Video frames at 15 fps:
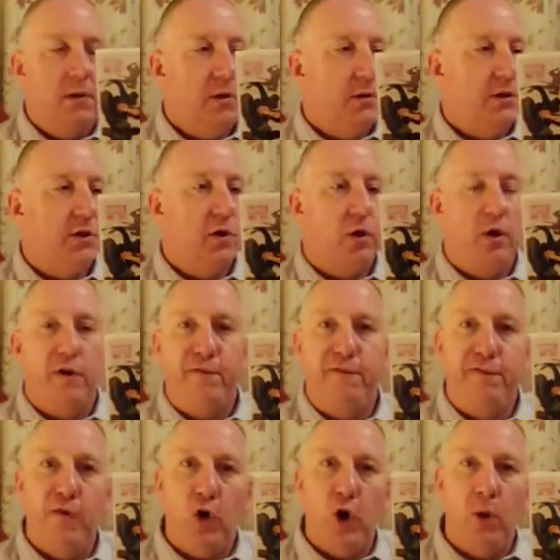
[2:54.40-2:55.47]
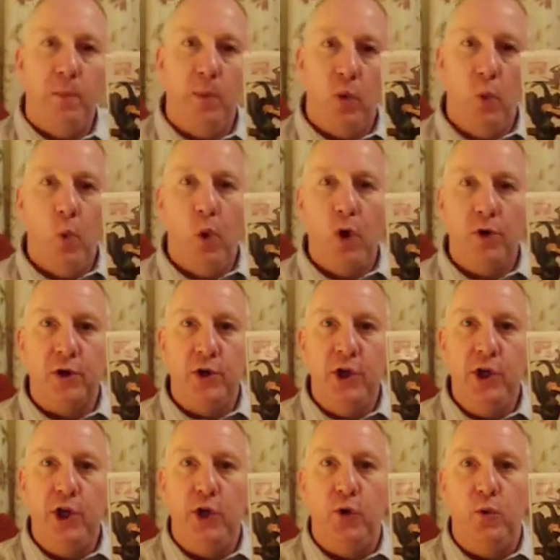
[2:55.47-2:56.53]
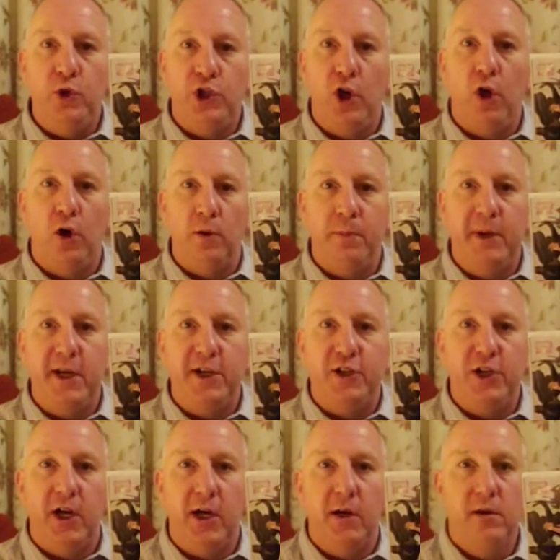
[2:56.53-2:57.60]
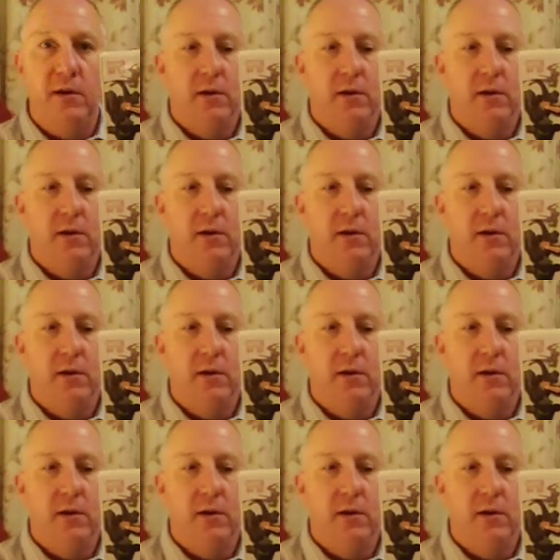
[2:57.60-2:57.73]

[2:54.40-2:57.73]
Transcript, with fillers: sort of form one huge long picture.